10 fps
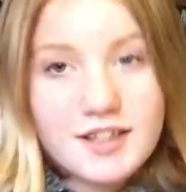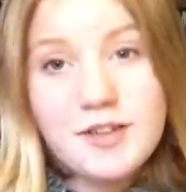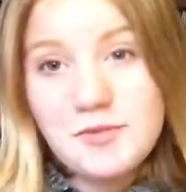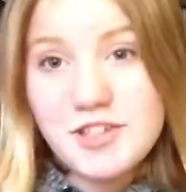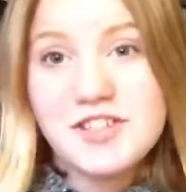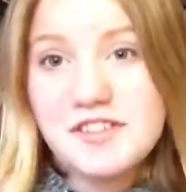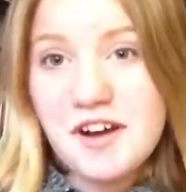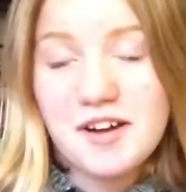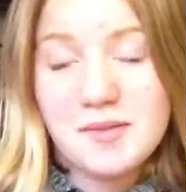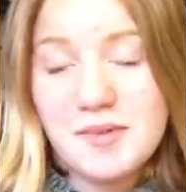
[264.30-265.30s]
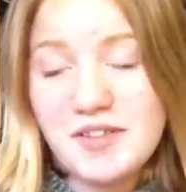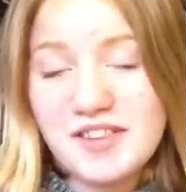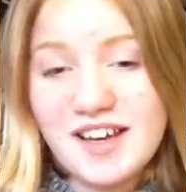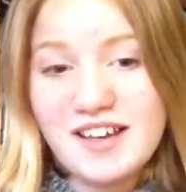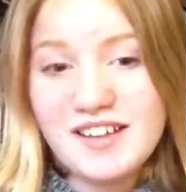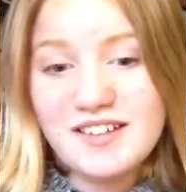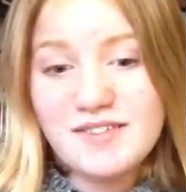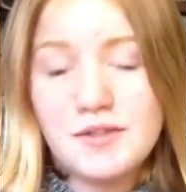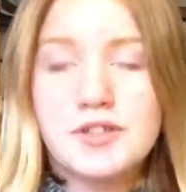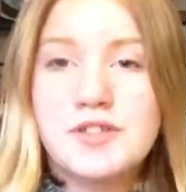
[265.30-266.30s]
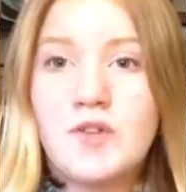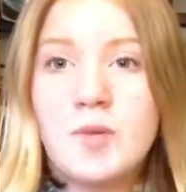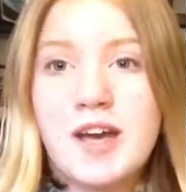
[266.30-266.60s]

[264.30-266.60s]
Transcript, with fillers: Can we just talk about that? First of all,